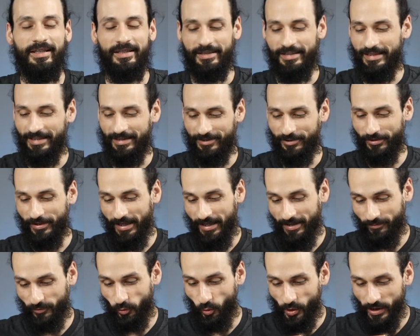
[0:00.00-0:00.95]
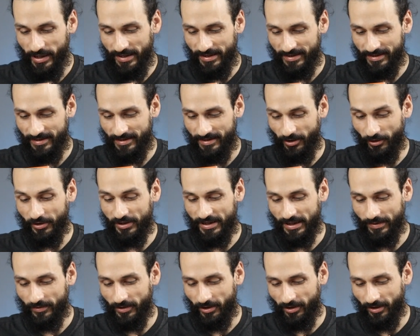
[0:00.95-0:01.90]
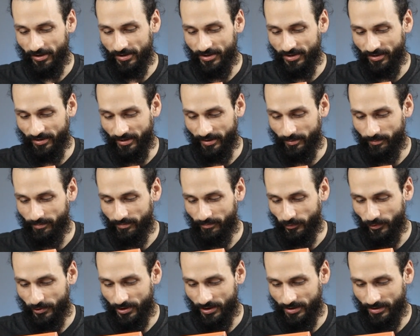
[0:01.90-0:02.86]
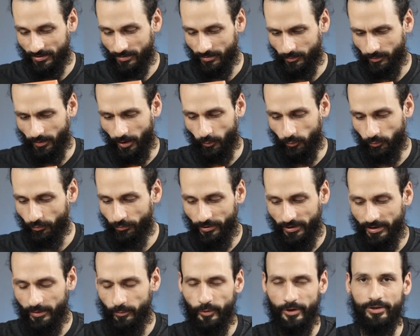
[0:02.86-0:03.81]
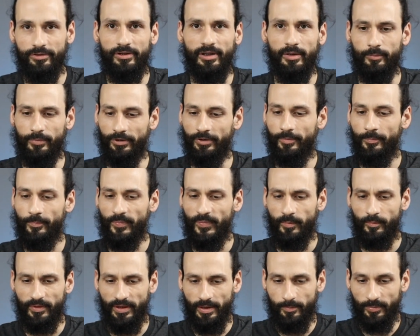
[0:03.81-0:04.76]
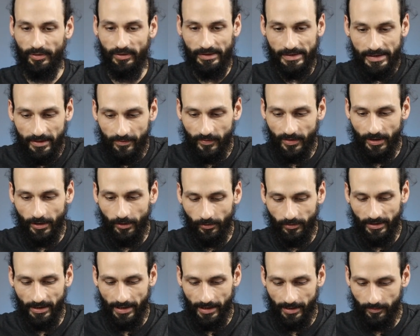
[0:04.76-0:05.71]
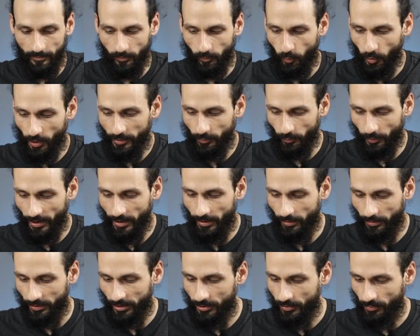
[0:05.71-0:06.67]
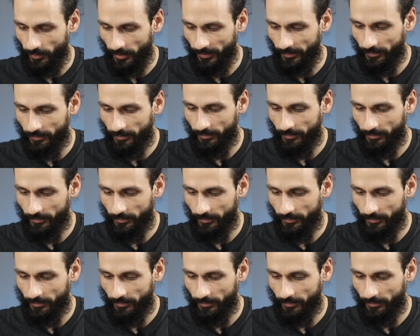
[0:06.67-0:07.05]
Yeah, so they have 37 cards in them, which is a really weird number. But I believe they only have 1 rare in each one.